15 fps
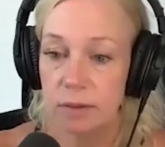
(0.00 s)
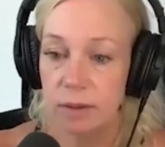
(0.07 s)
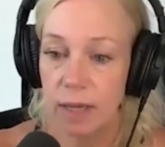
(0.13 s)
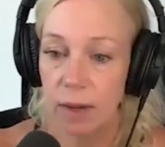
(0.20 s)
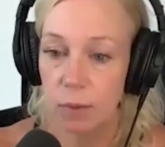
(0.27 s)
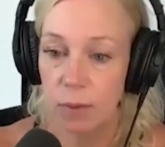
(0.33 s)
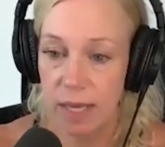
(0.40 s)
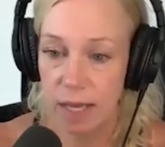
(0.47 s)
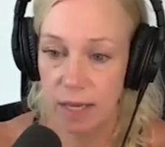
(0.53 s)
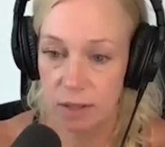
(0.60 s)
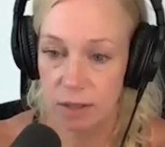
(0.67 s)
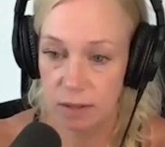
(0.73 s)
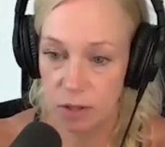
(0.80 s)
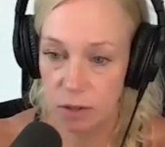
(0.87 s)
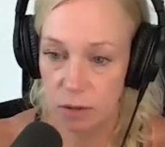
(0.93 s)
and we
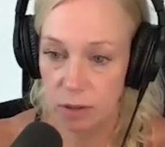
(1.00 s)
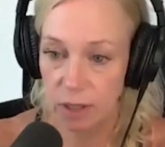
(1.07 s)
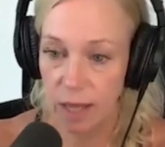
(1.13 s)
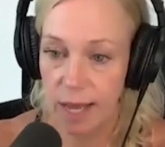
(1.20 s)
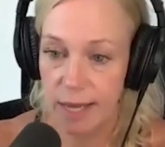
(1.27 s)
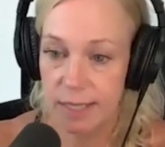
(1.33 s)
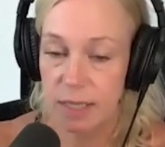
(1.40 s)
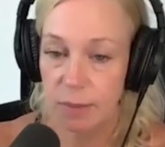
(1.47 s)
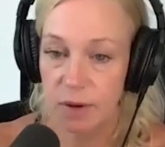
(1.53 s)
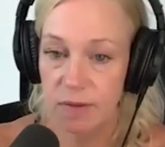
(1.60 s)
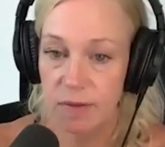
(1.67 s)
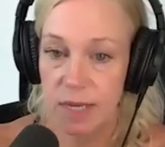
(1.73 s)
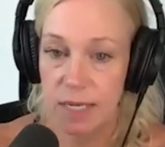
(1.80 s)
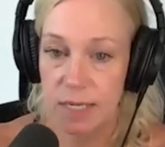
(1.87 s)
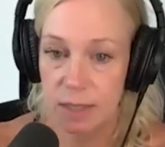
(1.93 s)
can utilize some
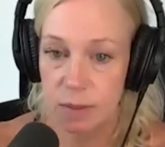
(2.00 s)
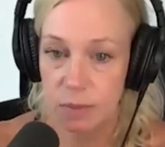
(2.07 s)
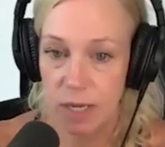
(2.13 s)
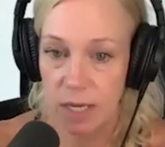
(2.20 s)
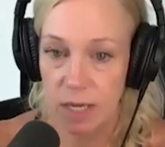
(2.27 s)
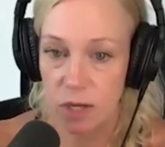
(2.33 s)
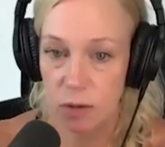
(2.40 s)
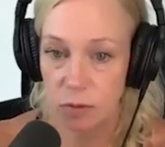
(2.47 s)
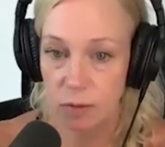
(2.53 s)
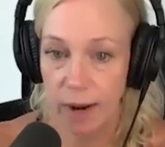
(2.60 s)
of these PQ